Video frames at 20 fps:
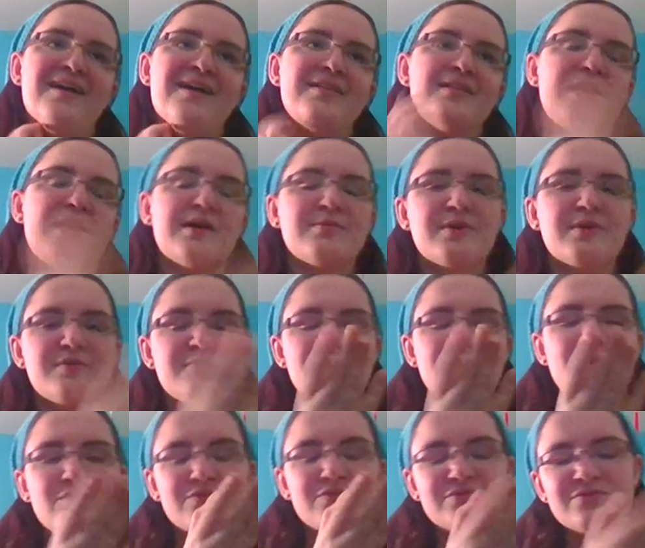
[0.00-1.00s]
like, my
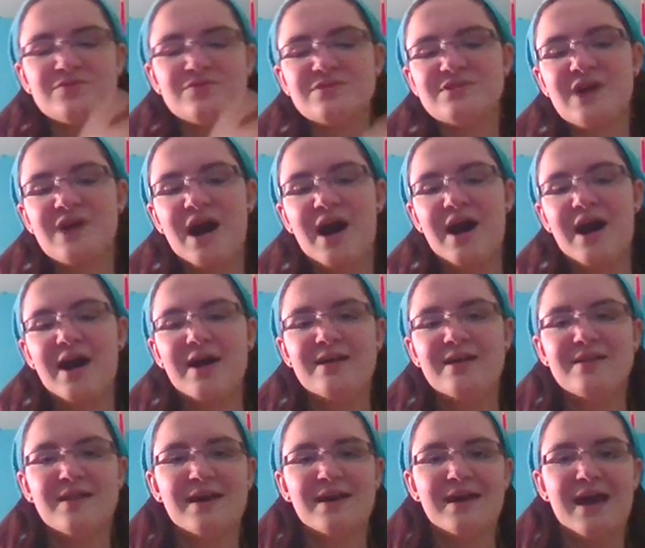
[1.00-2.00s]
phone died,
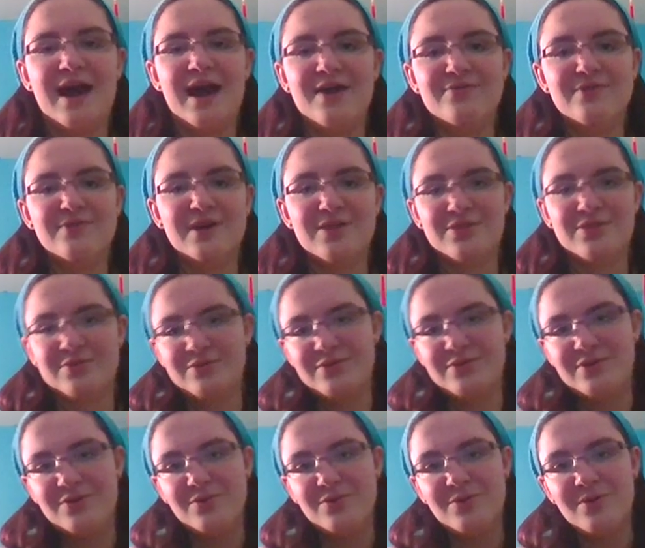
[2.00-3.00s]
like, halfway
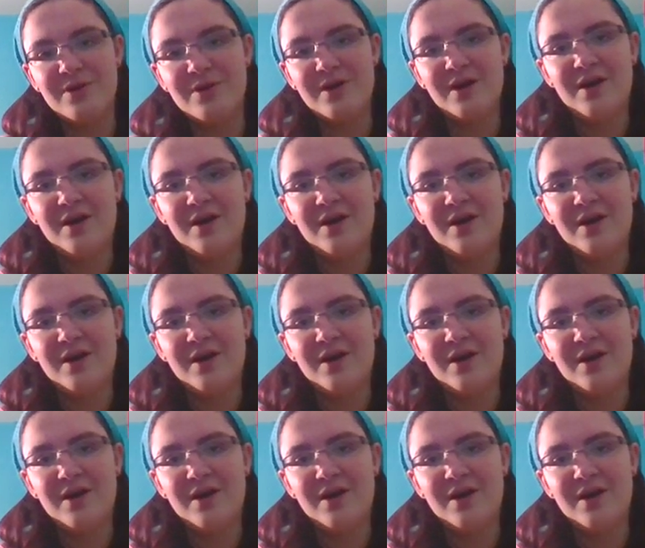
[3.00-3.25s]
through,